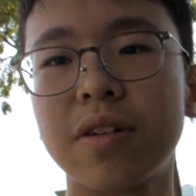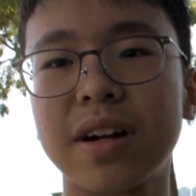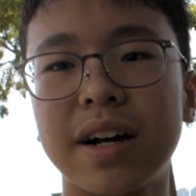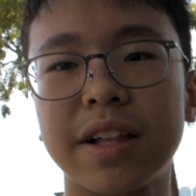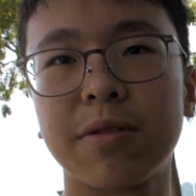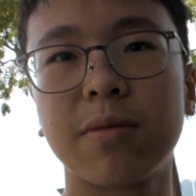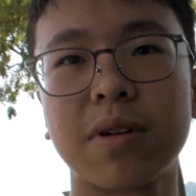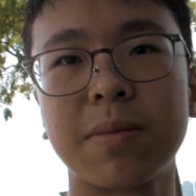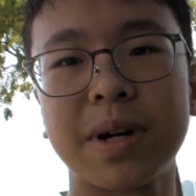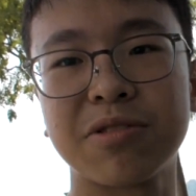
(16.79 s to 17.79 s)
Alright guys,
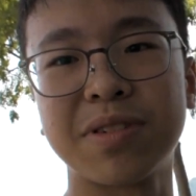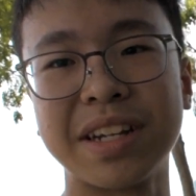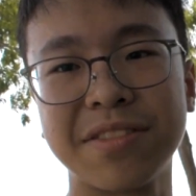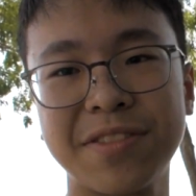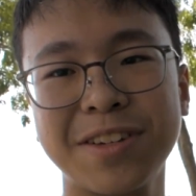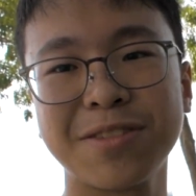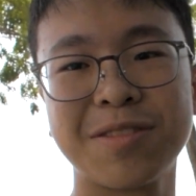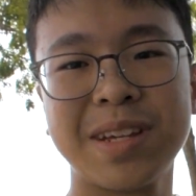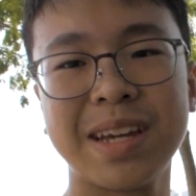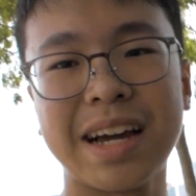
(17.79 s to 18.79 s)
welcome back to another video.
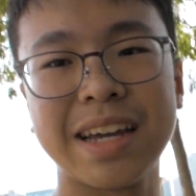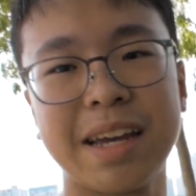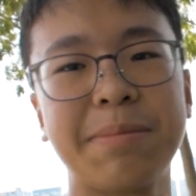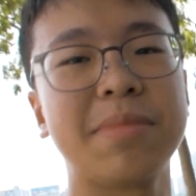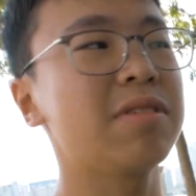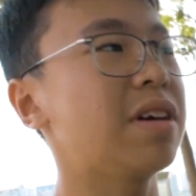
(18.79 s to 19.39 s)
Today I am